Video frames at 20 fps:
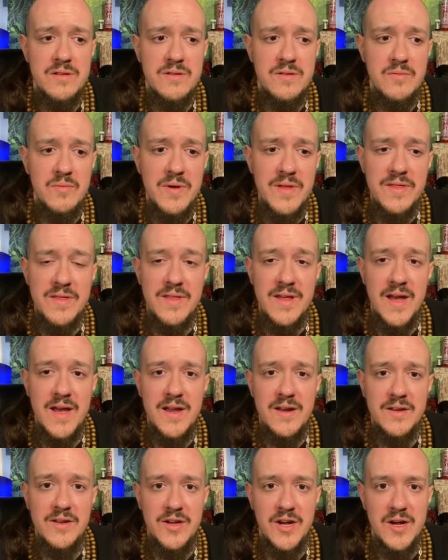with
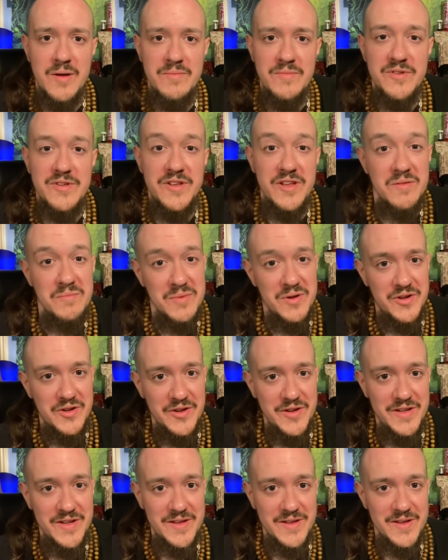that comes the
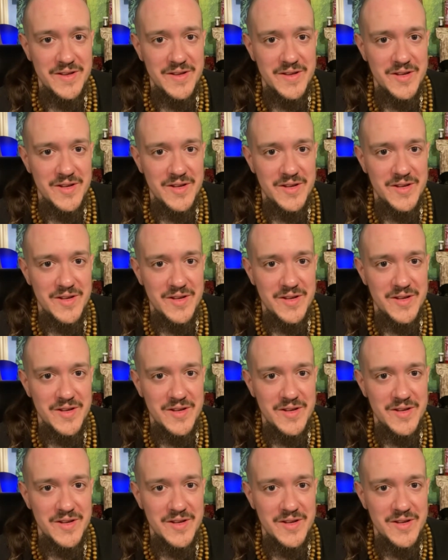ability